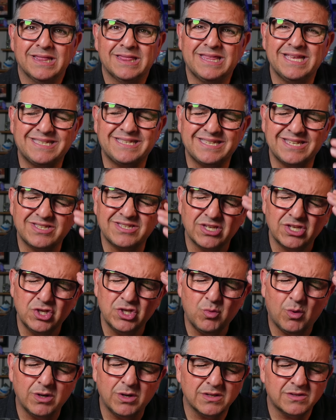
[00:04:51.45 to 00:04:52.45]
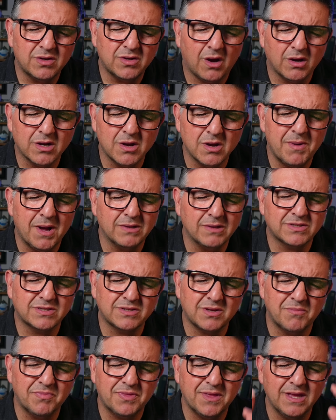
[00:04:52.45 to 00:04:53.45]
this is, you want to talk about
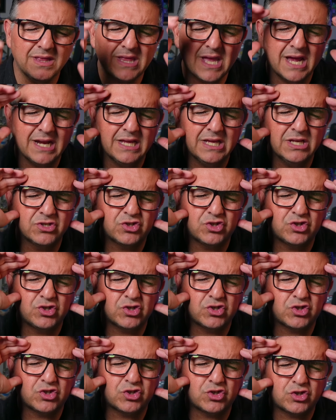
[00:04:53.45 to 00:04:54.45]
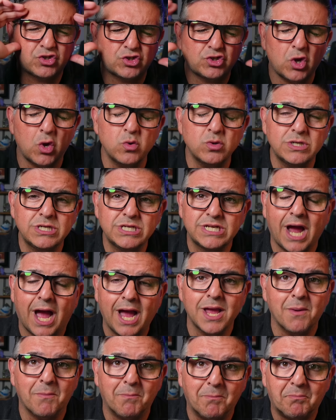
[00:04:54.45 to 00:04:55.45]
something that is just so
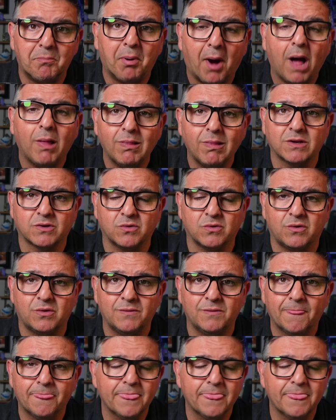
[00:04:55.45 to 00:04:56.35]
diabolical.